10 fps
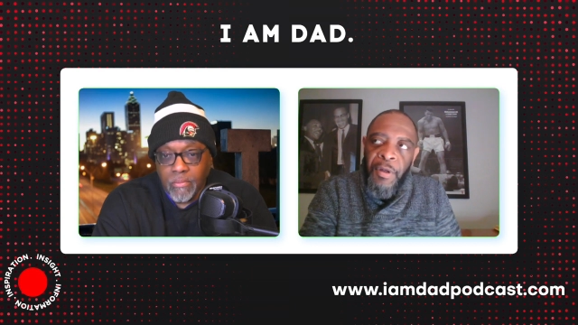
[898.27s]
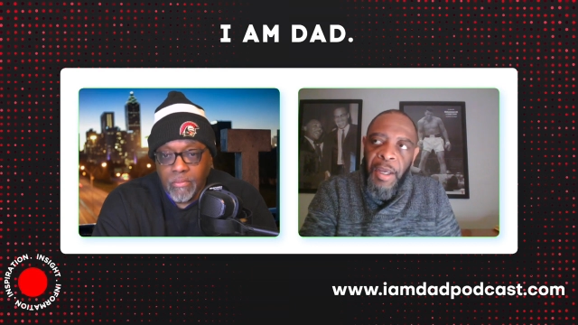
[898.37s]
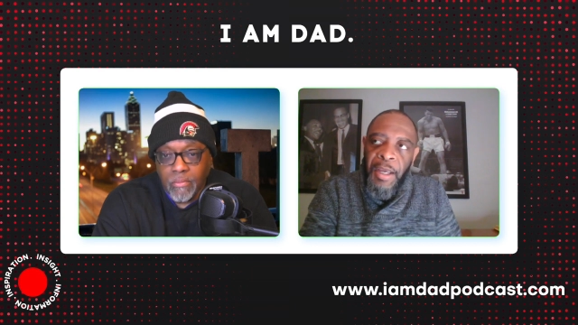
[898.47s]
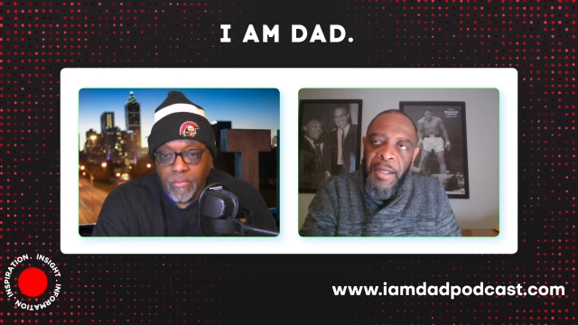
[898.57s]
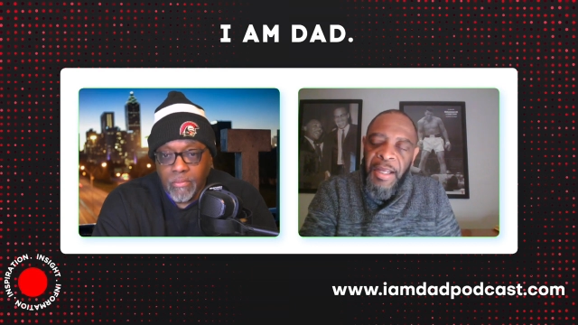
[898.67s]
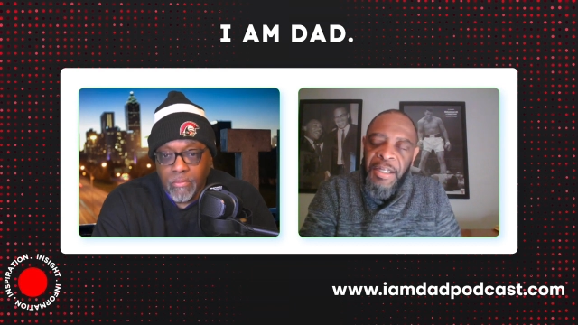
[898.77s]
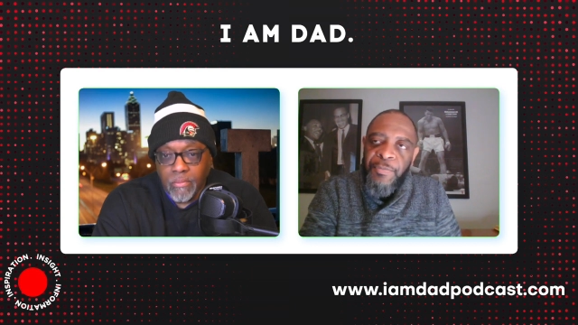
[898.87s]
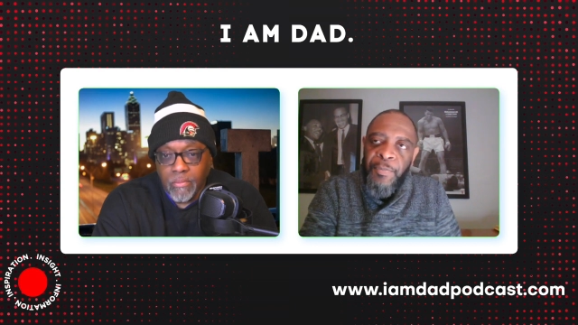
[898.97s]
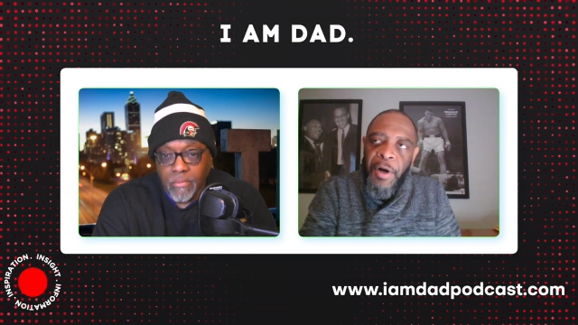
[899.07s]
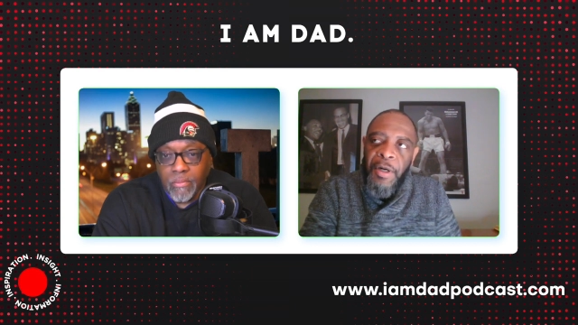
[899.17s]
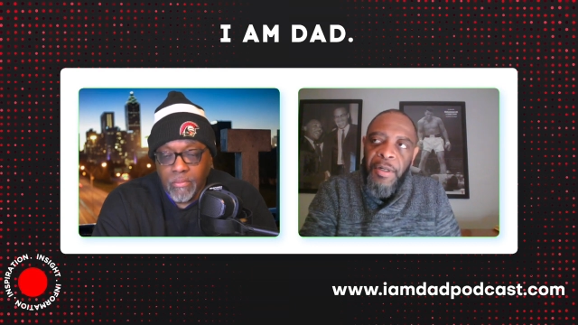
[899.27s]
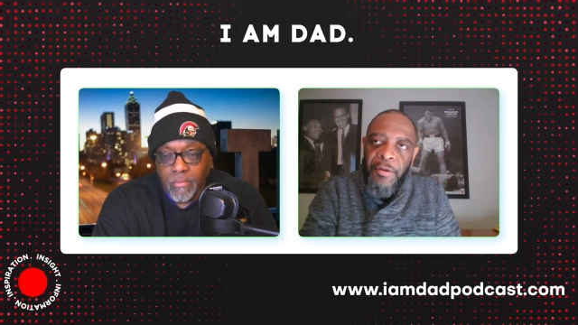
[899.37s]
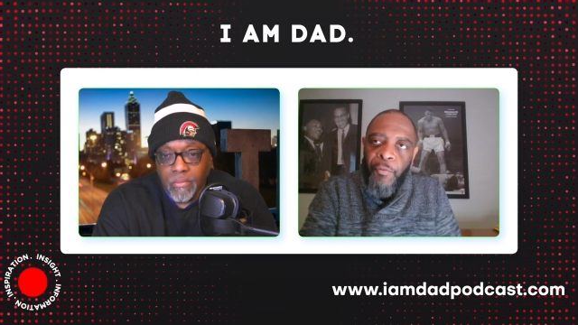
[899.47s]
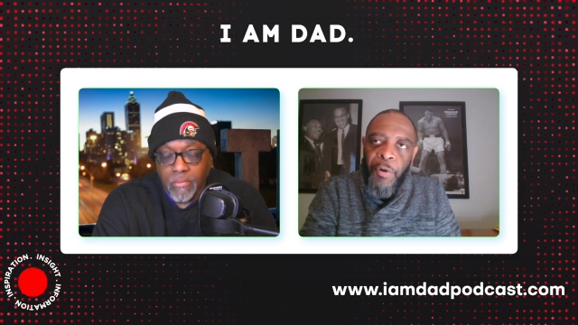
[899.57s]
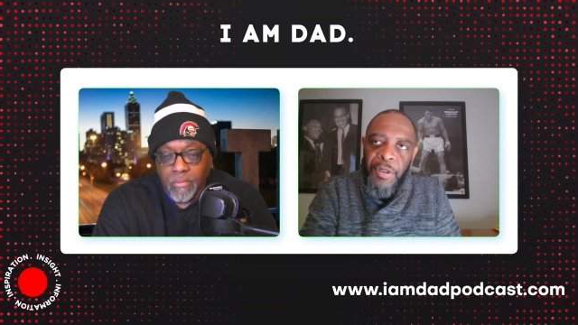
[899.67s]
Speaker 1: and that's part of the
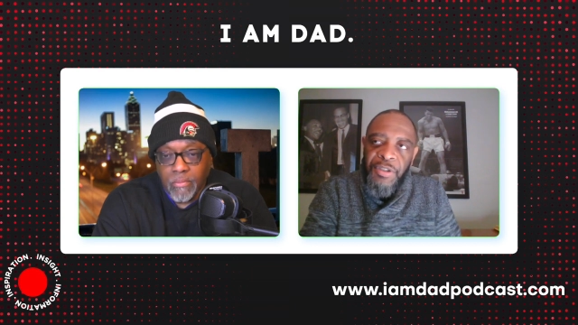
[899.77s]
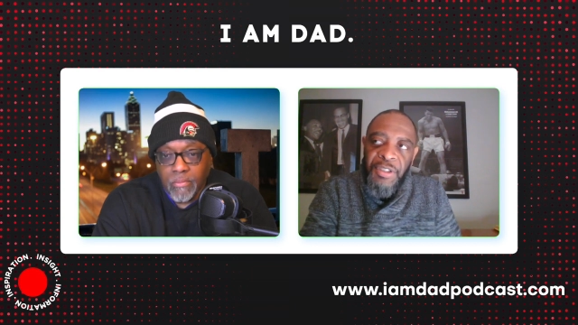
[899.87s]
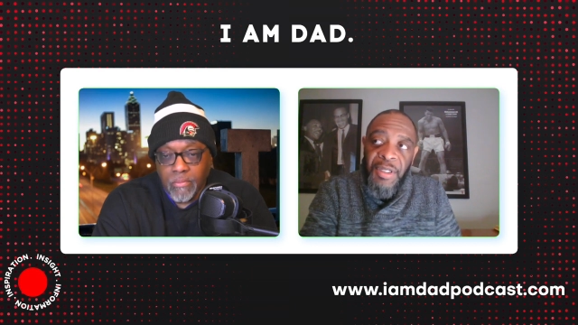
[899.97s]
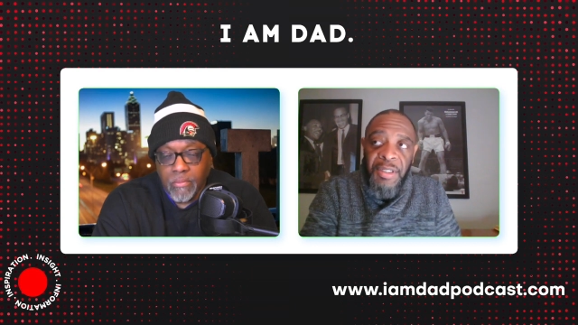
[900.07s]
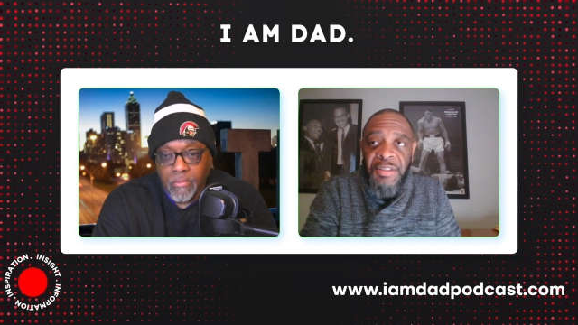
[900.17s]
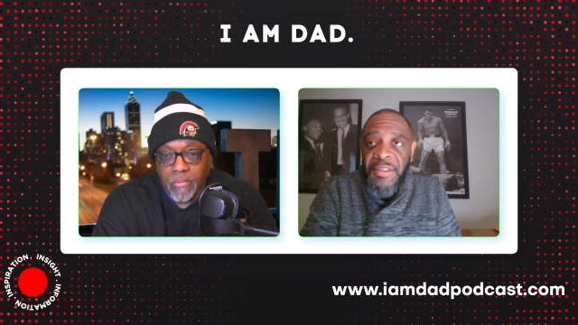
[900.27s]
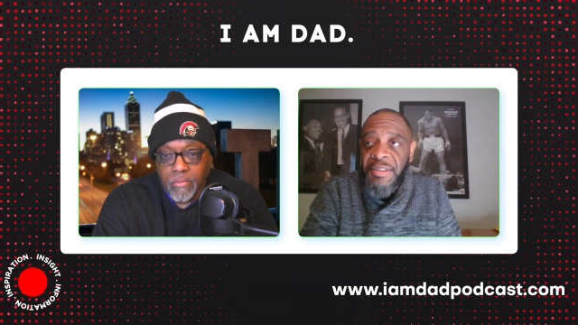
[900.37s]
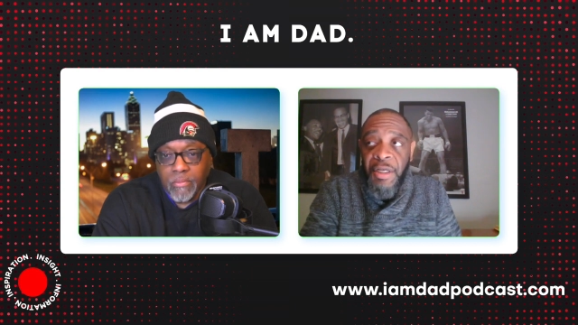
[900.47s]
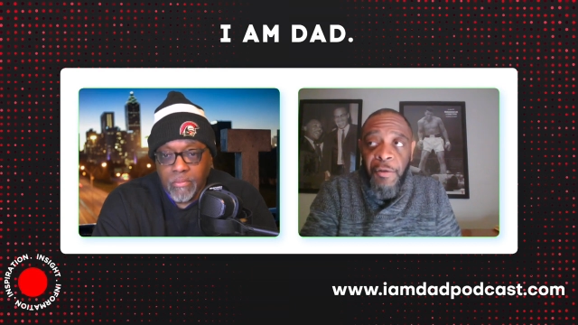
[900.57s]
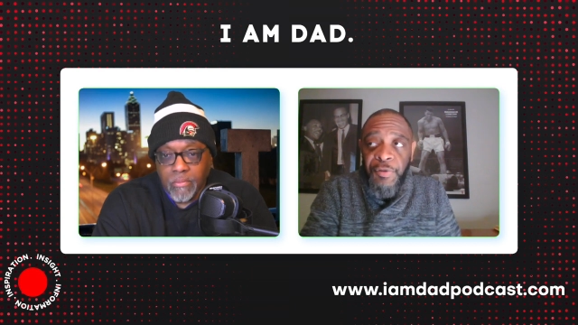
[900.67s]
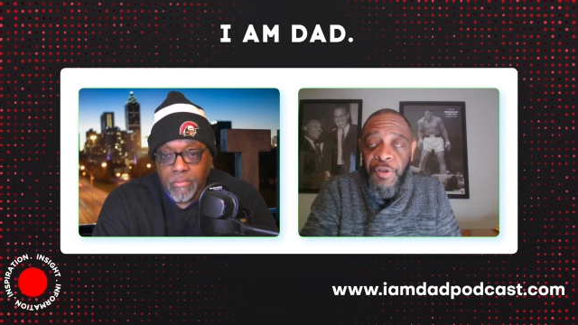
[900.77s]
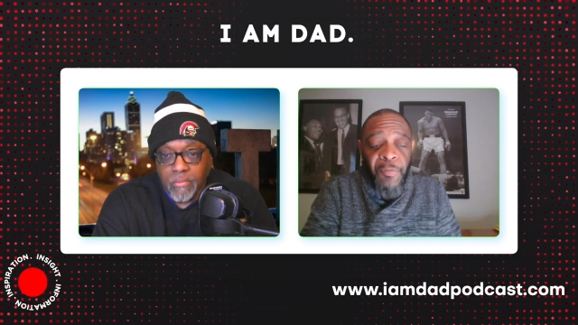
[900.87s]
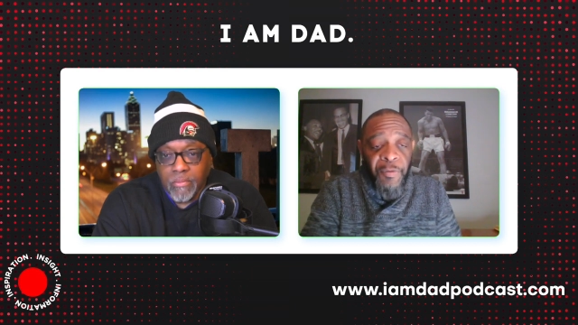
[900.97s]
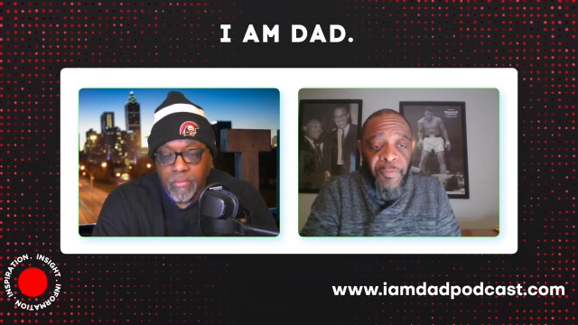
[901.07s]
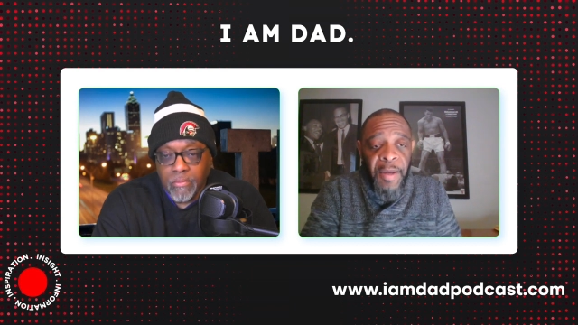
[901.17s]
work she does, and it's helped so
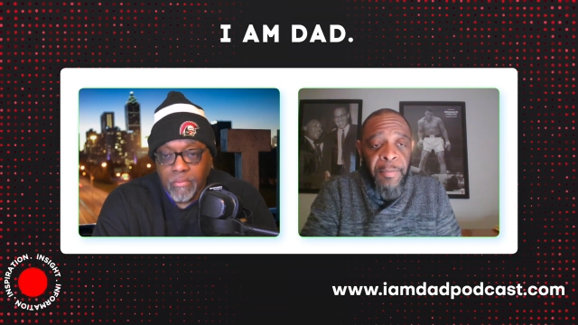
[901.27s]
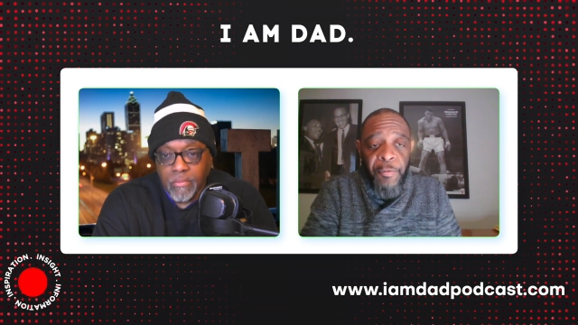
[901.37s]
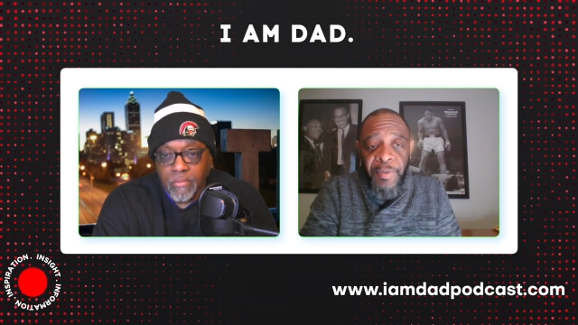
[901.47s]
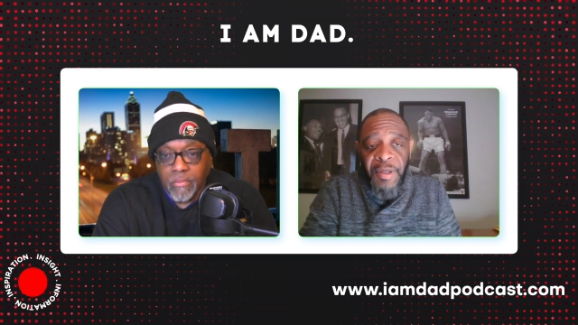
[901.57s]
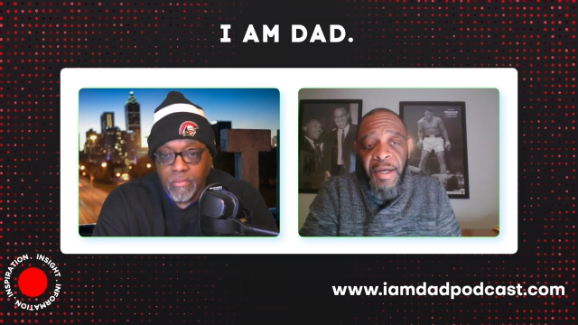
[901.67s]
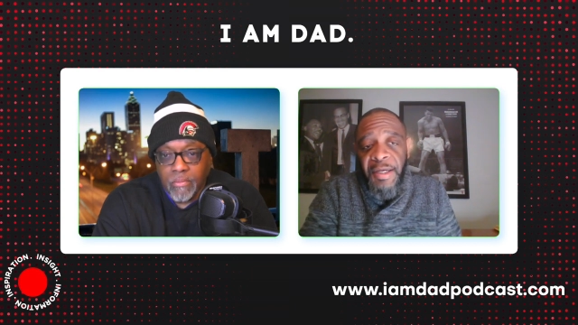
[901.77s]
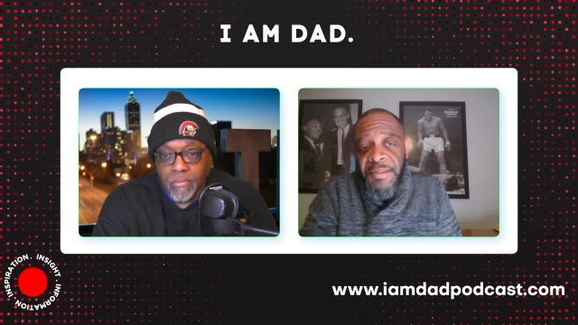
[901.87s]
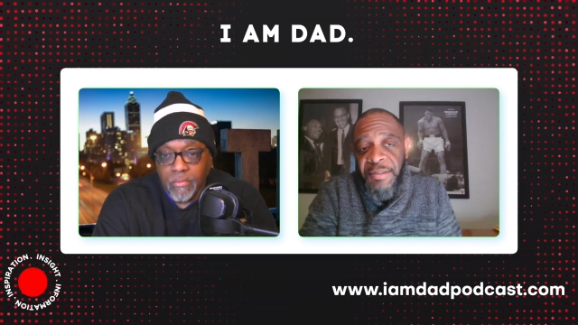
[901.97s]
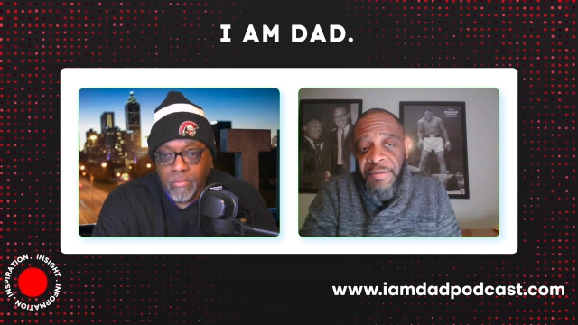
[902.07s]
many people because